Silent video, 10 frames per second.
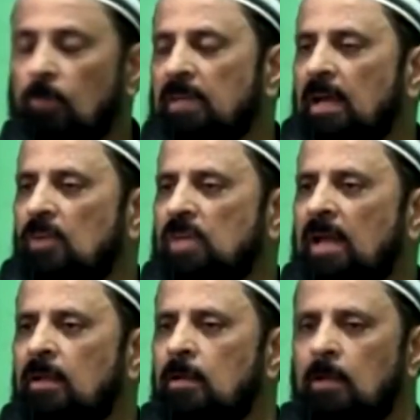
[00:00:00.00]
of the
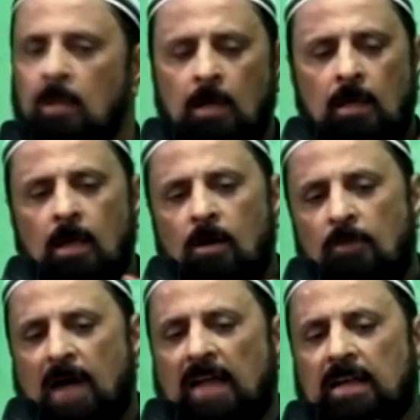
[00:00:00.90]
Christian?
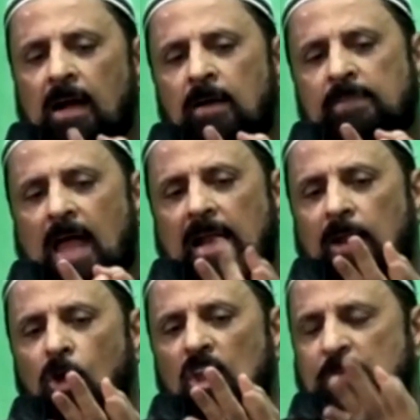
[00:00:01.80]
Father, Son,
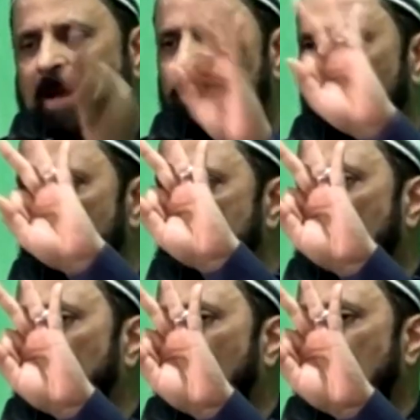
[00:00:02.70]
and Holy Spirit. So it's
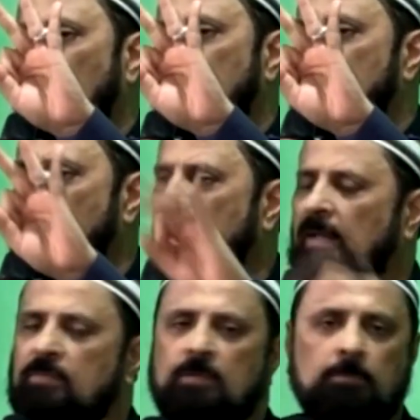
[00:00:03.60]
not one God. There's three
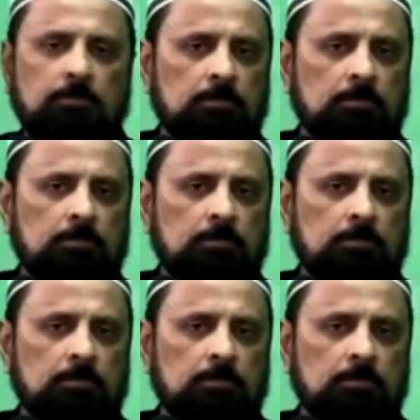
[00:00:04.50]
gods.